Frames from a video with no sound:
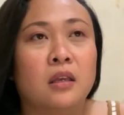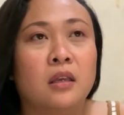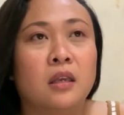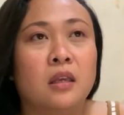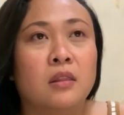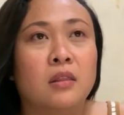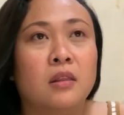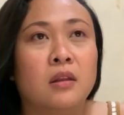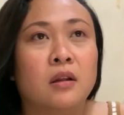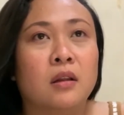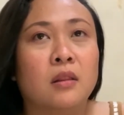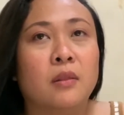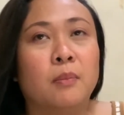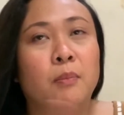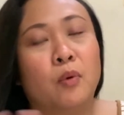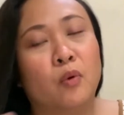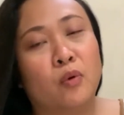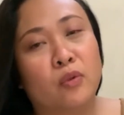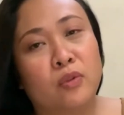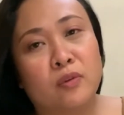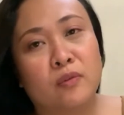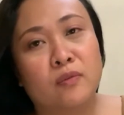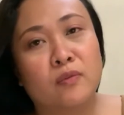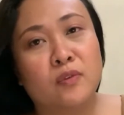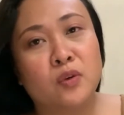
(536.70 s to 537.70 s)
either
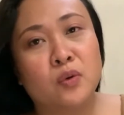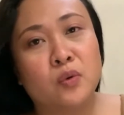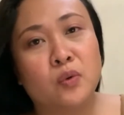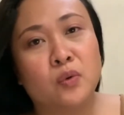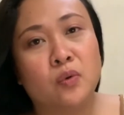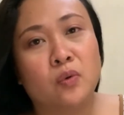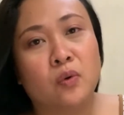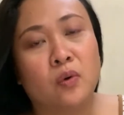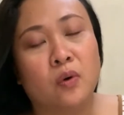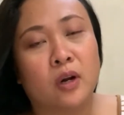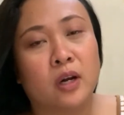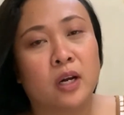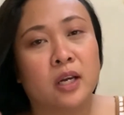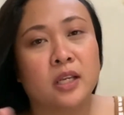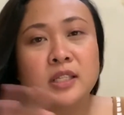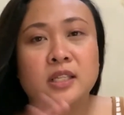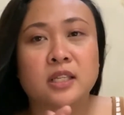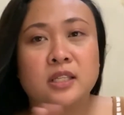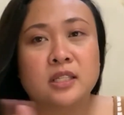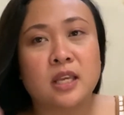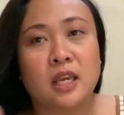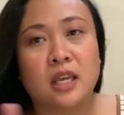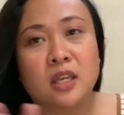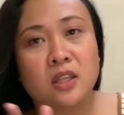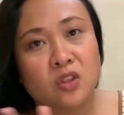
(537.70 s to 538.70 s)
both of you or isa
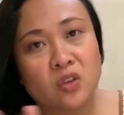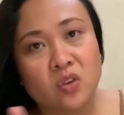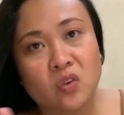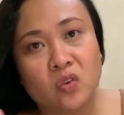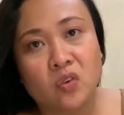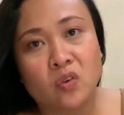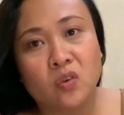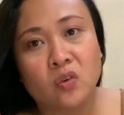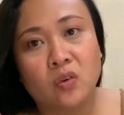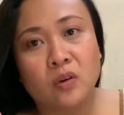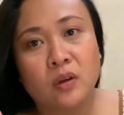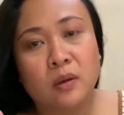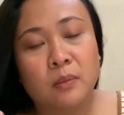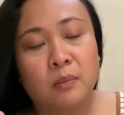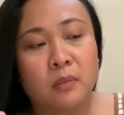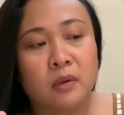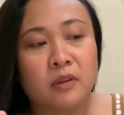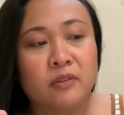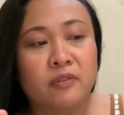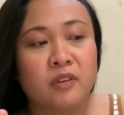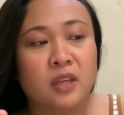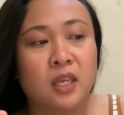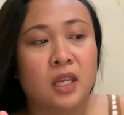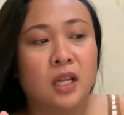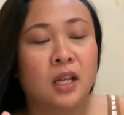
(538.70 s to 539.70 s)
sa inyo
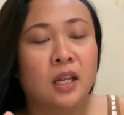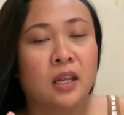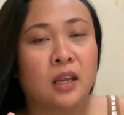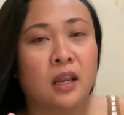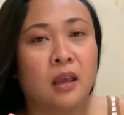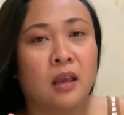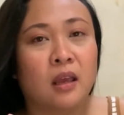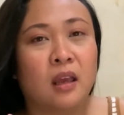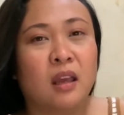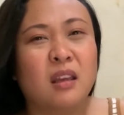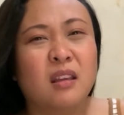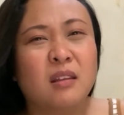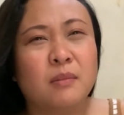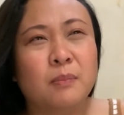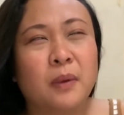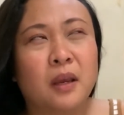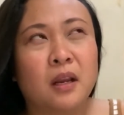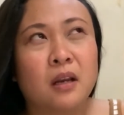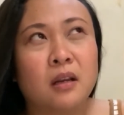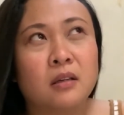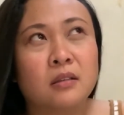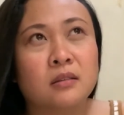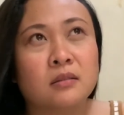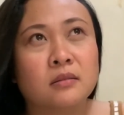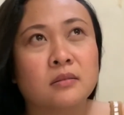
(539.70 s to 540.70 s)
ma-feel na ay
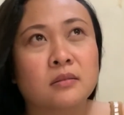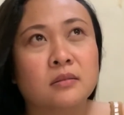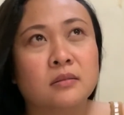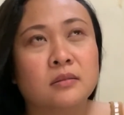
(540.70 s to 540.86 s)
parang